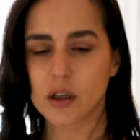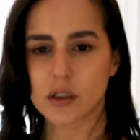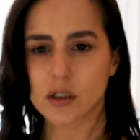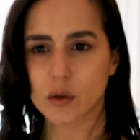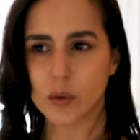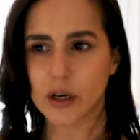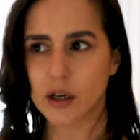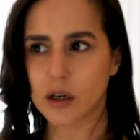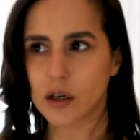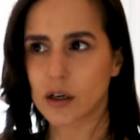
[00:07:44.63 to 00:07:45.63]
So
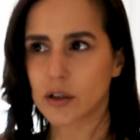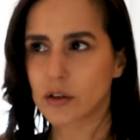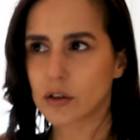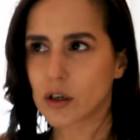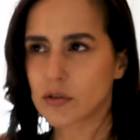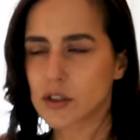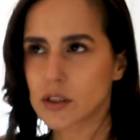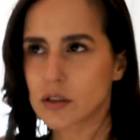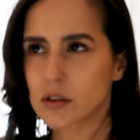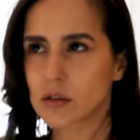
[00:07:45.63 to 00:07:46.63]
where you can
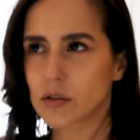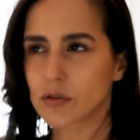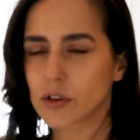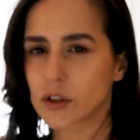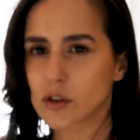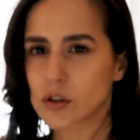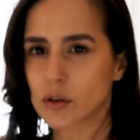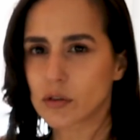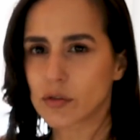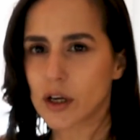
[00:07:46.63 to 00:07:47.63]
often feel
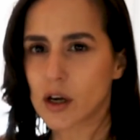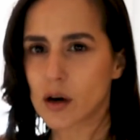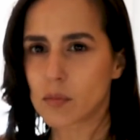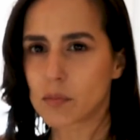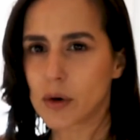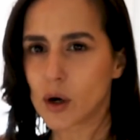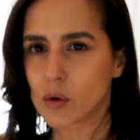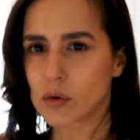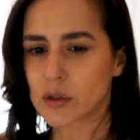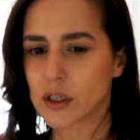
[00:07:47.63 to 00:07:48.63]
sort of like a
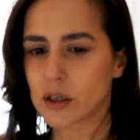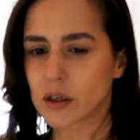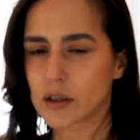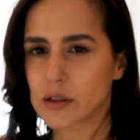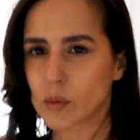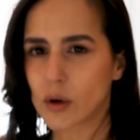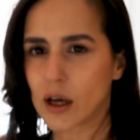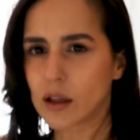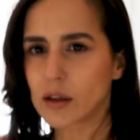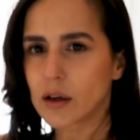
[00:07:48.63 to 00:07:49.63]
bone here as
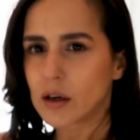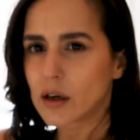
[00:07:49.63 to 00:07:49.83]
well.